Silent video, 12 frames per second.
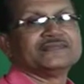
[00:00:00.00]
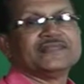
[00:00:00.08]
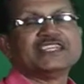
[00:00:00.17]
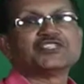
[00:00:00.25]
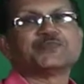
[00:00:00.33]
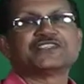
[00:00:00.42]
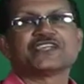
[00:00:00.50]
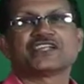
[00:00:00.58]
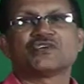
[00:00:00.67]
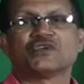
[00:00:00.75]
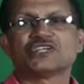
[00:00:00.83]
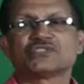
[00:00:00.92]
In special
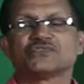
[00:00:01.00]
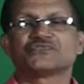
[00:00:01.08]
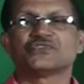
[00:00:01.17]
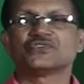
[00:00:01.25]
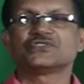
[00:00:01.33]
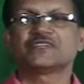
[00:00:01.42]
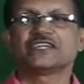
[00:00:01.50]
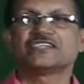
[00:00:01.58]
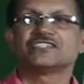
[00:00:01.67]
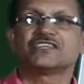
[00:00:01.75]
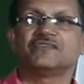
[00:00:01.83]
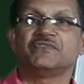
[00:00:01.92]
context of course, we
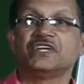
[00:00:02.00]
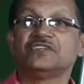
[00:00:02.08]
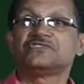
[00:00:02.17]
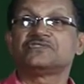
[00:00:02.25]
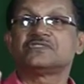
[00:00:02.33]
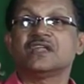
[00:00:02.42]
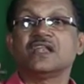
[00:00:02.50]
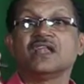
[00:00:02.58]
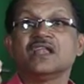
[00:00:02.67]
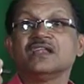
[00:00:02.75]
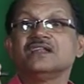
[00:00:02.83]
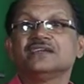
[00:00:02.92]
can say wait
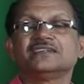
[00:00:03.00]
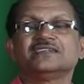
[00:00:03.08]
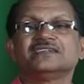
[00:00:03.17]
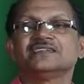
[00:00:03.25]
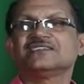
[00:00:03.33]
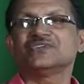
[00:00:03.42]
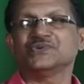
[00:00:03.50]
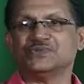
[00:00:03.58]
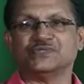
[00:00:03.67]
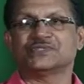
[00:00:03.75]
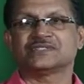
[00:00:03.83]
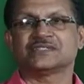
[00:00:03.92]
till he
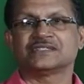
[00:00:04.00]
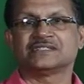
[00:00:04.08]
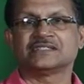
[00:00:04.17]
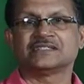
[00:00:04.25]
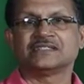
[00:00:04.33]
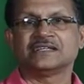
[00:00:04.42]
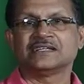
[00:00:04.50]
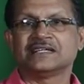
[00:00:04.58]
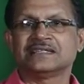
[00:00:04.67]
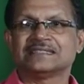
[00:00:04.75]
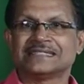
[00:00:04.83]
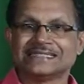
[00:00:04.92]
goes
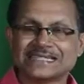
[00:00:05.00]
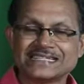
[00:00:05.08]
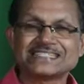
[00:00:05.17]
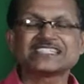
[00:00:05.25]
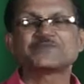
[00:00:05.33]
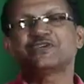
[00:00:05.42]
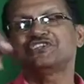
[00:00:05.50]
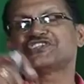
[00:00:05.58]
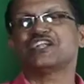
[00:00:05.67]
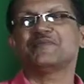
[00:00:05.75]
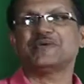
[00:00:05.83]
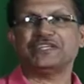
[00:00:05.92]
that is a
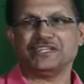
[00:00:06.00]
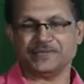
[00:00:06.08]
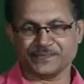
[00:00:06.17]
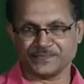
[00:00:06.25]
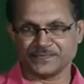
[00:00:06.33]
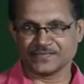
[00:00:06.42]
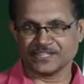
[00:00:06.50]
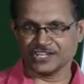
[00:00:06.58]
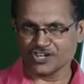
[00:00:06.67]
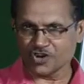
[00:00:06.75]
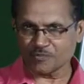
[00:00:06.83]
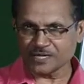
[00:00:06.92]
special meaning.
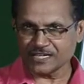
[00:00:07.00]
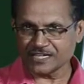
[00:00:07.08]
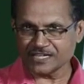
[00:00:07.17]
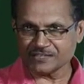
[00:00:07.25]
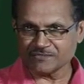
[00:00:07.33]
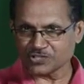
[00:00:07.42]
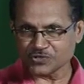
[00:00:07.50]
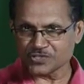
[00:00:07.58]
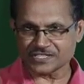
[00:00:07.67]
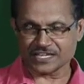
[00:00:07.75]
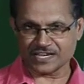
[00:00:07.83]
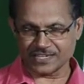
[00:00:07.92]
Normally we do
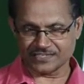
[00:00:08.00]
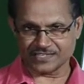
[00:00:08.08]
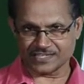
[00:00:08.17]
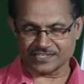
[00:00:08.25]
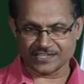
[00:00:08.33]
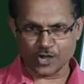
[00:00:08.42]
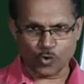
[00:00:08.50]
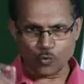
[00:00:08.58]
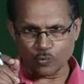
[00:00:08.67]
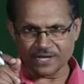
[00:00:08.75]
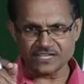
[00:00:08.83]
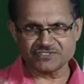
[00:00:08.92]
not say like that
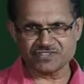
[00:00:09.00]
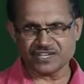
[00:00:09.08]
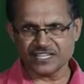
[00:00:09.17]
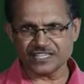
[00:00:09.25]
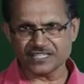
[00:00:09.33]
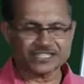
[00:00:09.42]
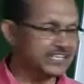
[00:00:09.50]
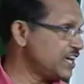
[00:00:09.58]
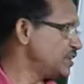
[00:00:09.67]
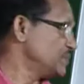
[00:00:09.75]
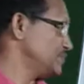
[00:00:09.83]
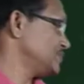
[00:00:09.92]
wait till he
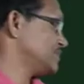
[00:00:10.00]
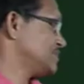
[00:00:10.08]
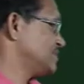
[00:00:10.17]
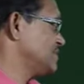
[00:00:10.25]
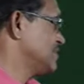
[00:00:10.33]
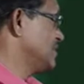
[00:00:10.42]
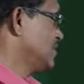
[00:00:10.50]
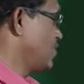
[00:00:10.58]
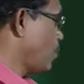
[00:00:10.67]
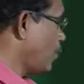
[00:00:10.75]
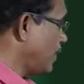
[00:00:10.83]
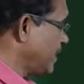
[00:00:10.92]
gives,
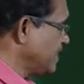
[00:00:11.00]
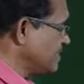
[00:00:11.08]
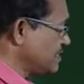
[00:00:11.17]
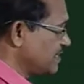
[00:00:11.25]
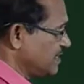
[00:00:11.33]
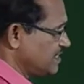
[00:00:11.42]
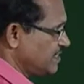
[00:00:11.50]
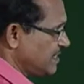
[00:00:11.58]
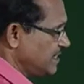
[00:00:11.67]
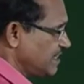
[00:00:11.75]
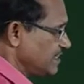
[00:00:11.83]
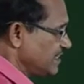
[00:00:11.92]
wait till
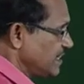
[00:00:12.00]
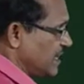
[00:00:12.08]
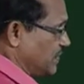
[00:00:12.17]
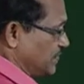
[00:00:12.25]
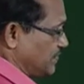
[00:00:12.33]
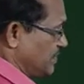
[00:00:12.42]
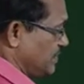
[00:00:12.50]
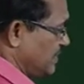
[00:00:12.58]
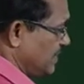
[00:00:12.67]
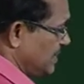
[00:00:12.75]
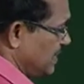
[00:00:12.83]
he gives.